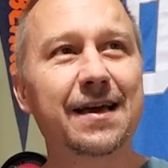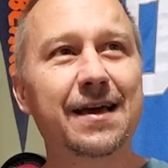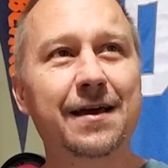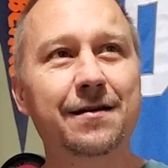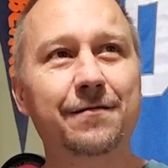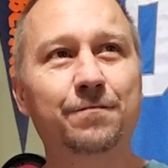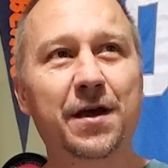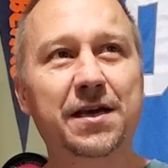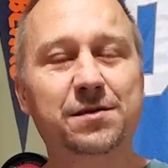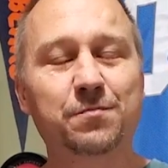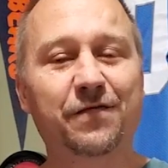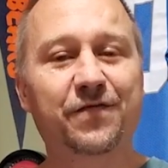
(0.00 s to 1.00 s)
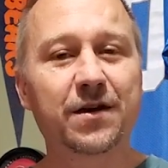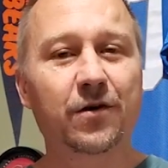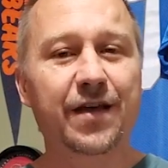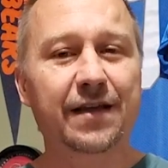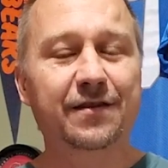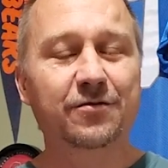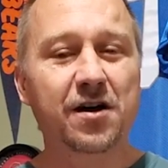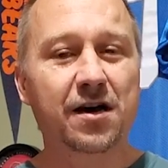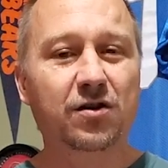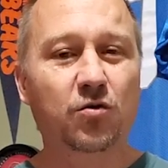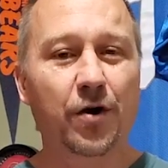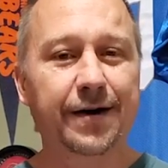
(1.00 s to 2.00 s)
it makes me feel that they're
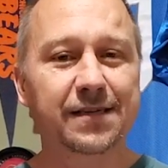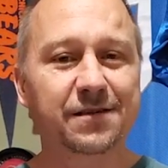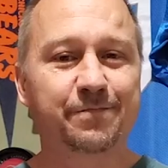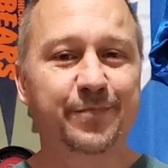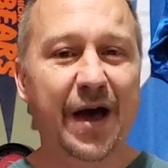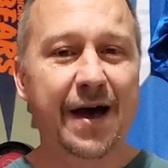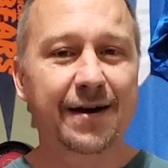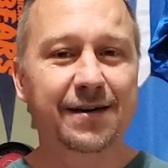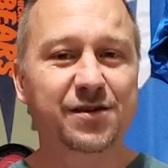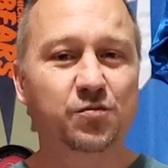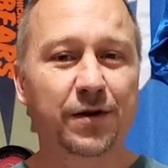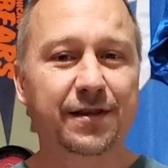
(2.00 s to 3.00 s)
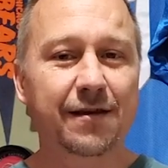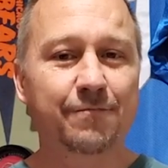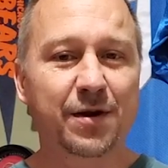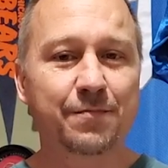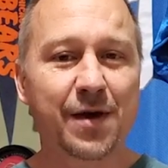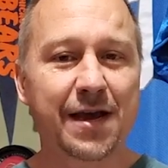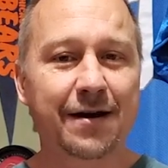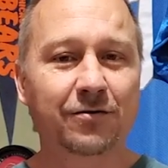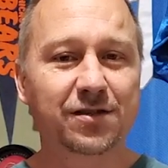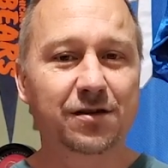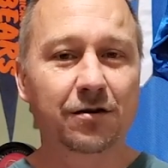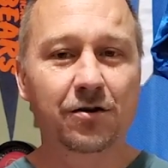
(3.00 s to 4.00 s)
not quite as bad as what they've been made
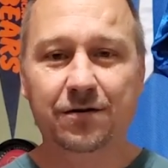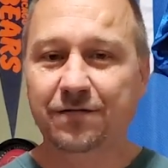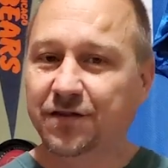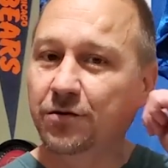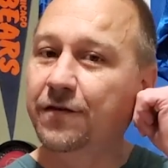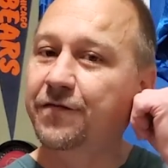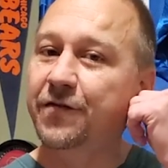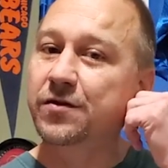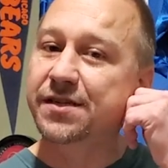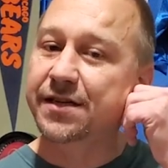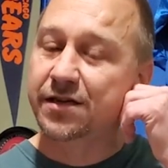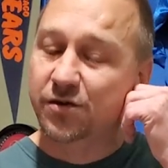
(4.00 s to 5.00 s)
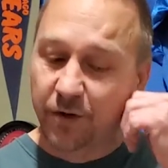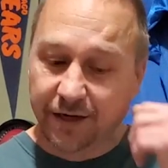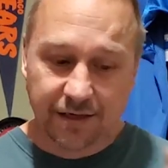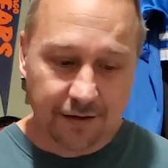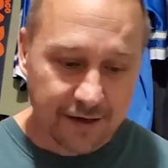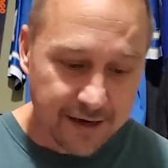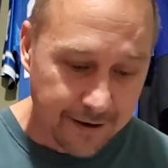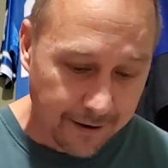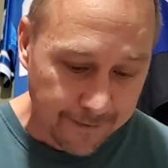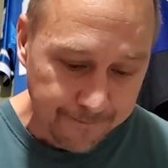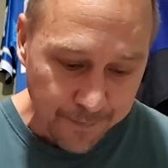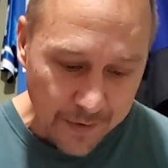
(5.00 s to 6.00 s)
out to look through the first 6 weeks of the year.
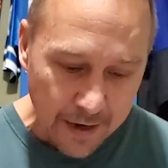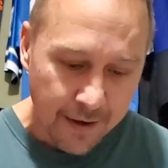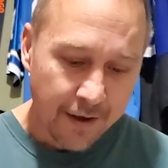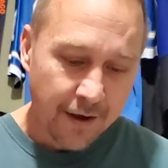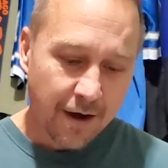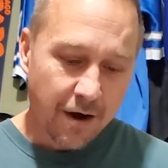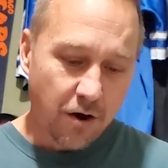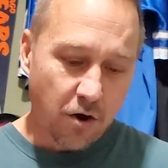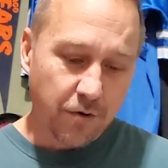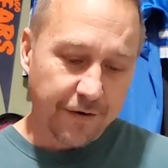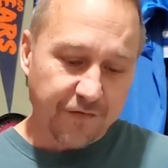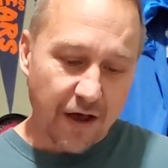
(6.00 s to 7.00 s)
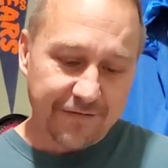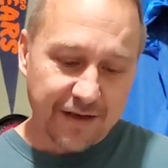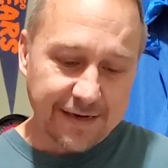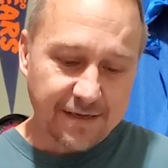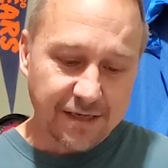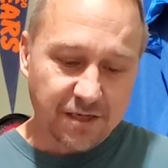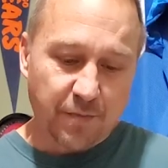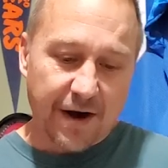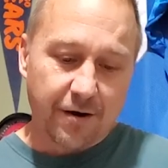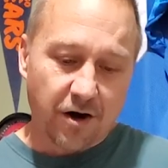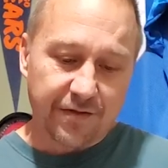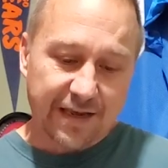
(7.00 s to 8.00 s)
0-5 against the spread
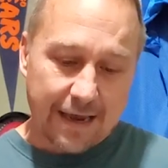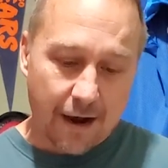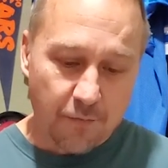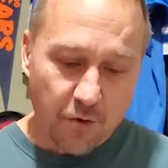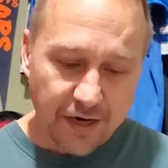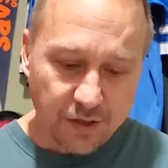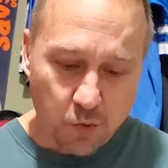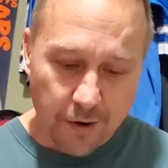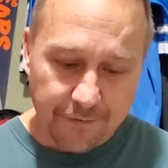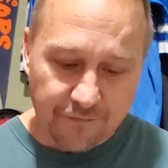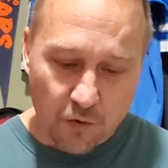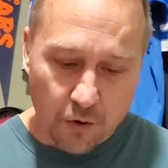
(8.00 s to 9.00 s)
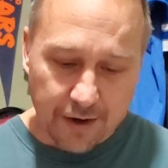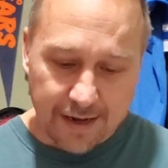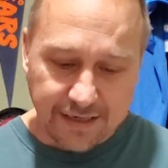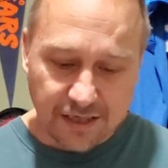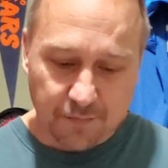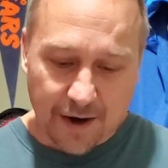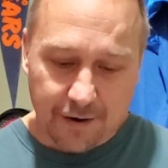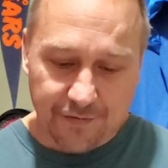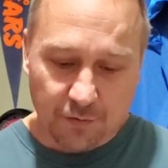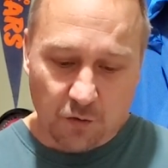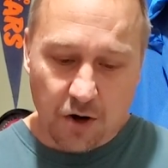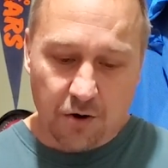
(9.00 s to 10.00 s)
are the Cowboys. 1-4 against spread on
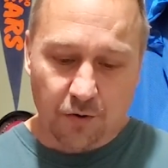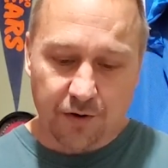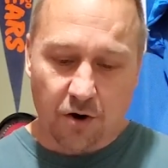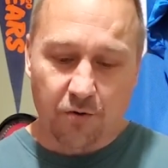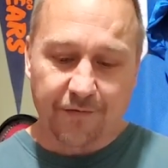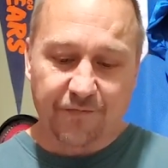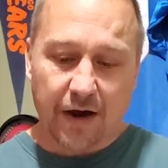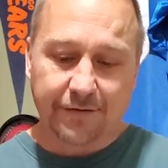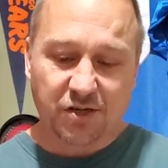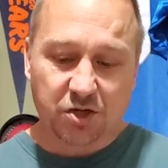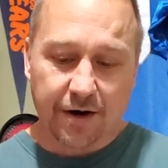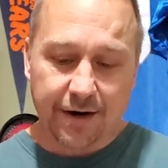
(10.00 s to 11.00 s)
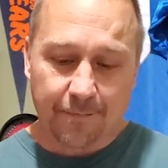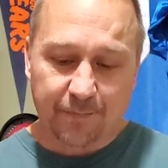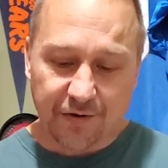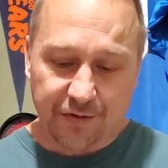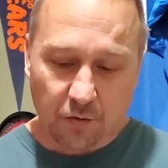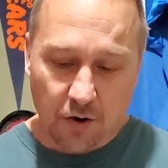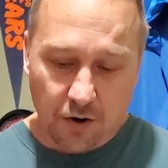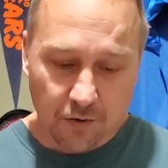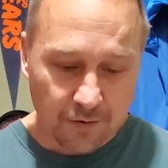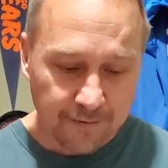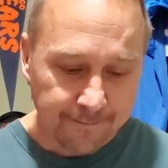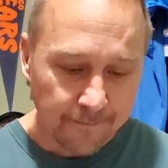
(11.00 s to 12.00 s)
the road. 0-5 straight up on the road.